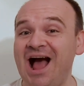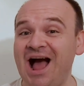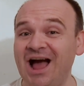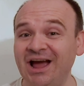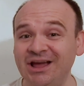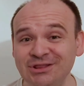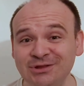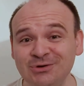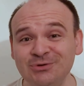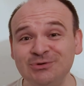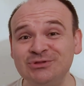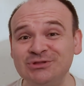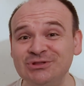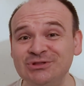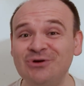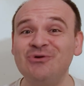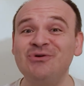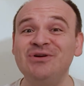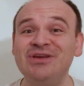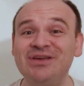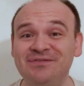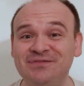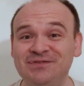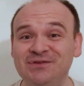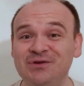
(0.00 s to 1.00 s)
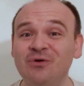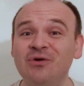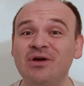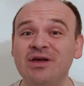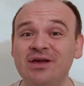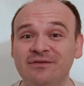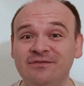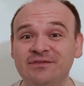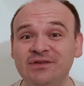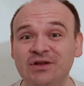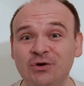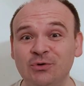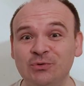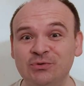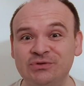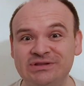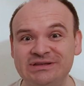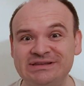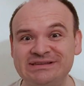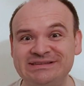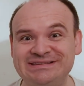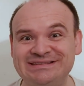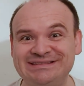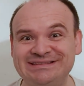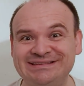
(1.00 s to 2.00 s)
I don't know if you have
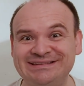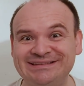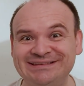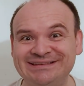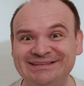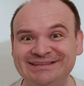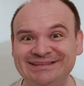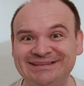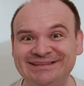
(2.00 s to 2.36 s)
noticed,